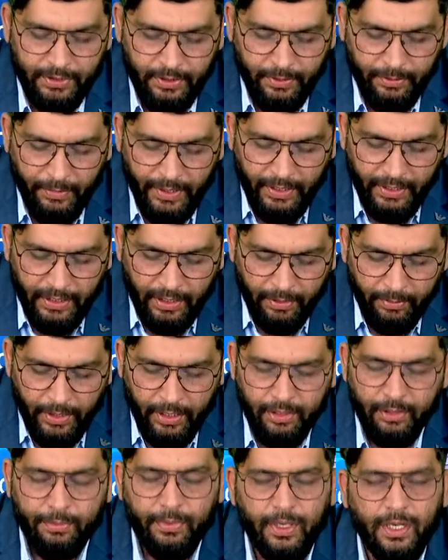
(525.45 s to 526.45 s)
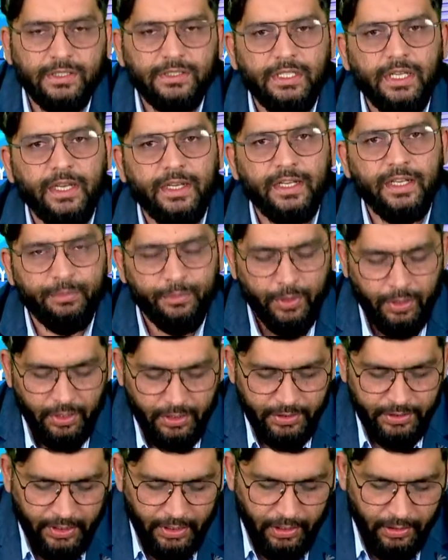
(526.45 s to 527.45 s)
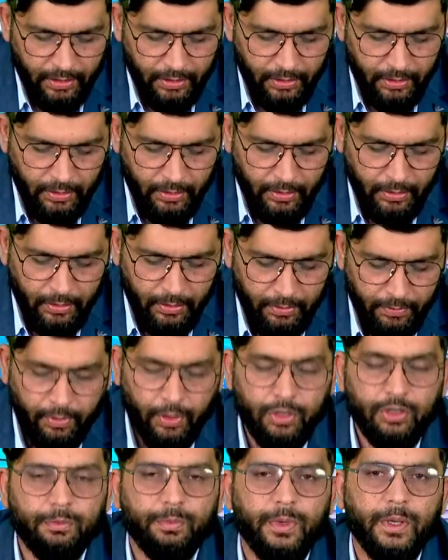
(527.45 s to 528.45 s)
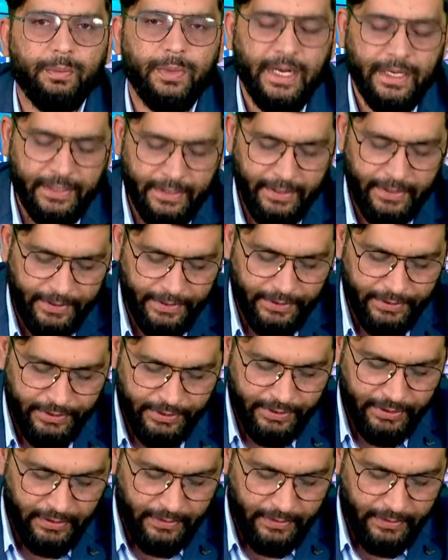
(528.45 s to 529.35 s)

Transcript: medical microbiology and immunology, followed by practicals,